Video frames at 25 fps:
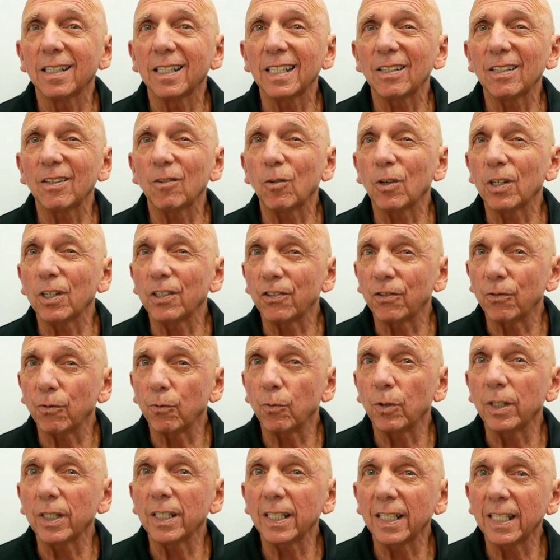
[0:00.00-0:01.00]
was
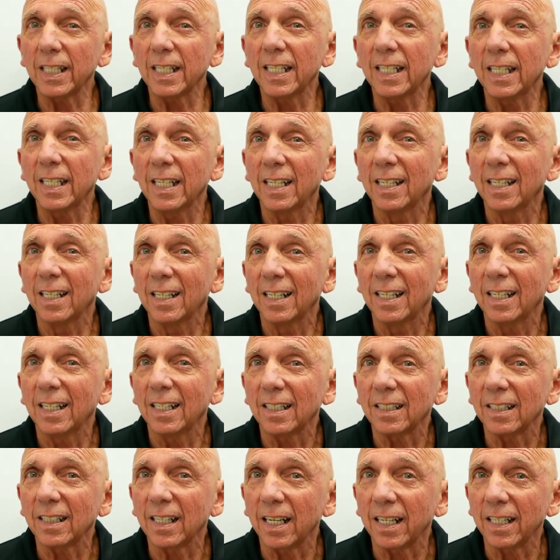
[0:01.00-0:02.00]
really
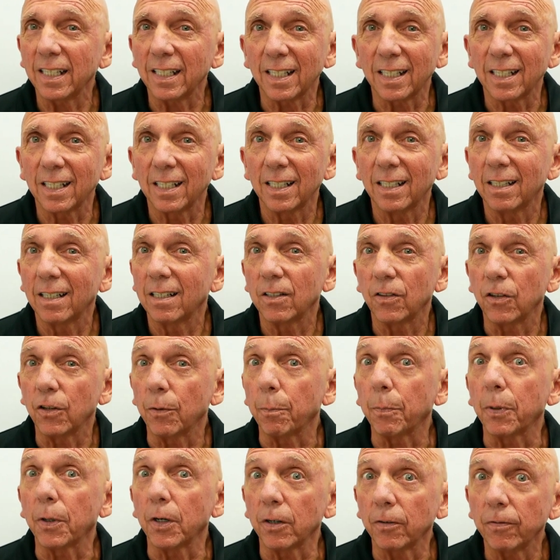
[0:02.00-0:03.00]
like the
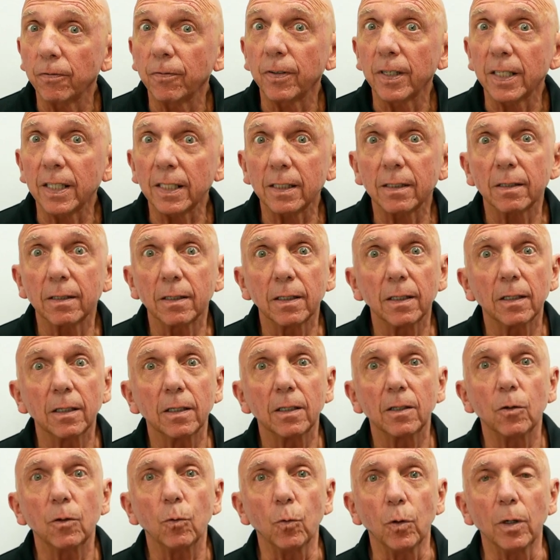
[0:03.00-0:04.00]
perfect
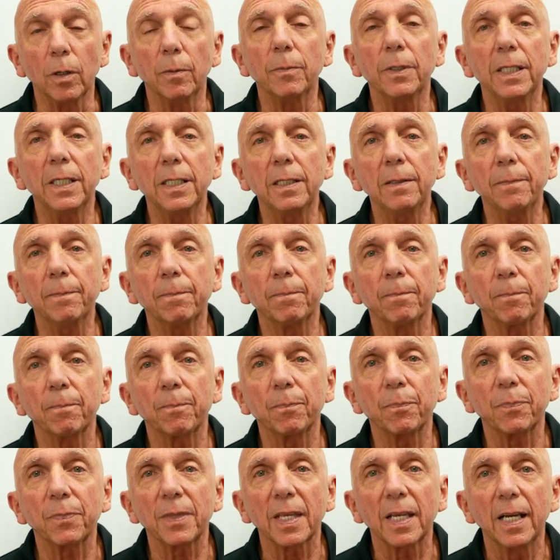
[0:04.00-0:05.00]
woman.
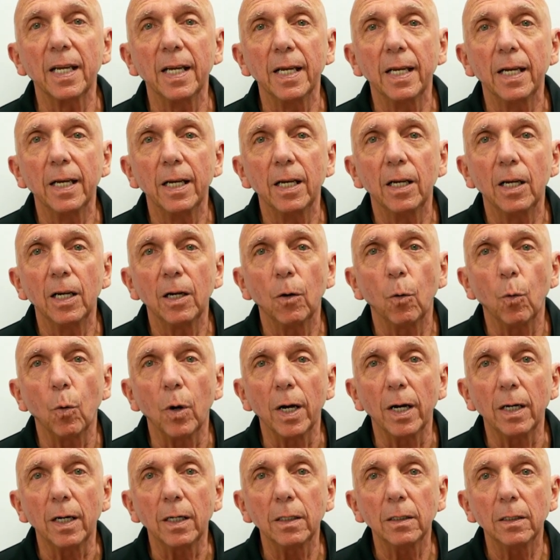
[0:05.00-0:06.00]

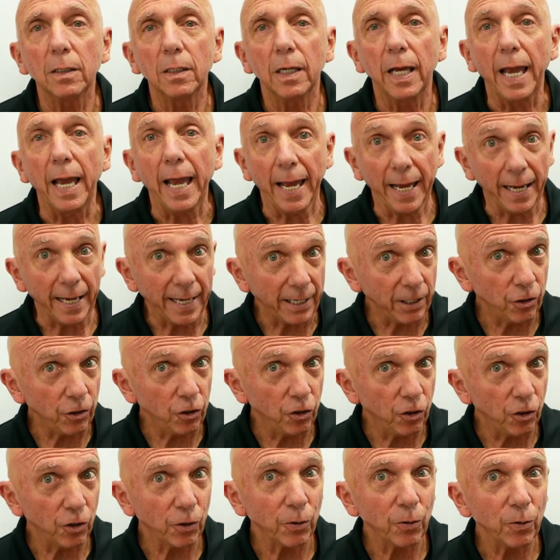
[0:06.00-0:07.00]
Well, and
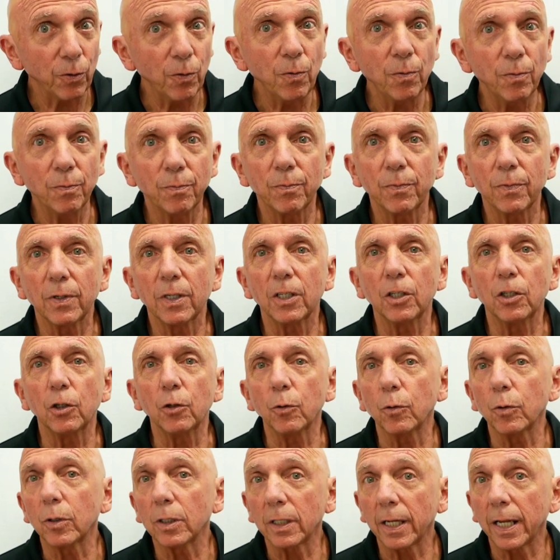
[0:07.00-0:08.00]
you, you
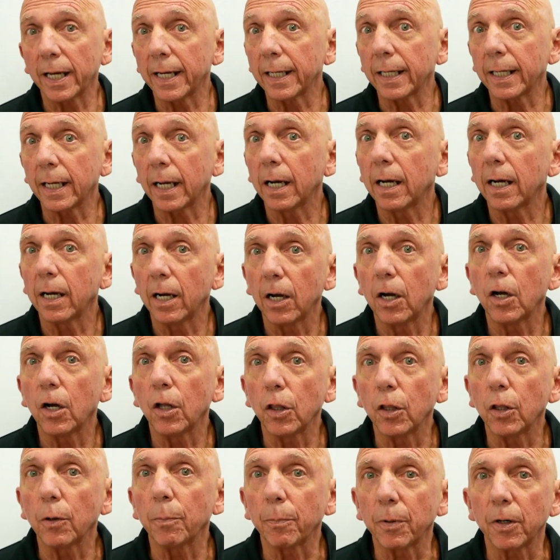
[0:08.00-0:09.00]
were like the
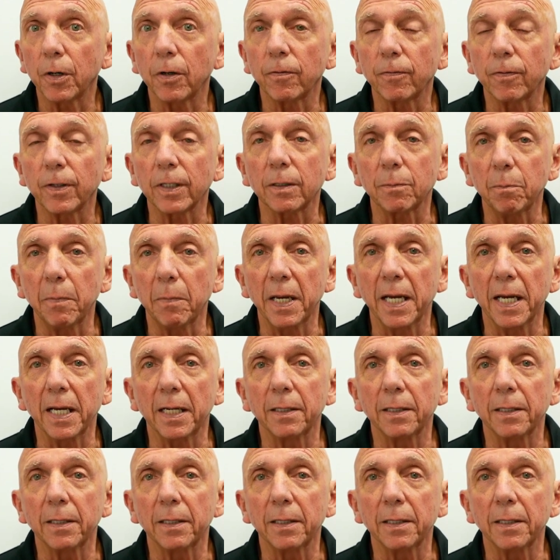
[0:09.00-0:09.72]
perfect man.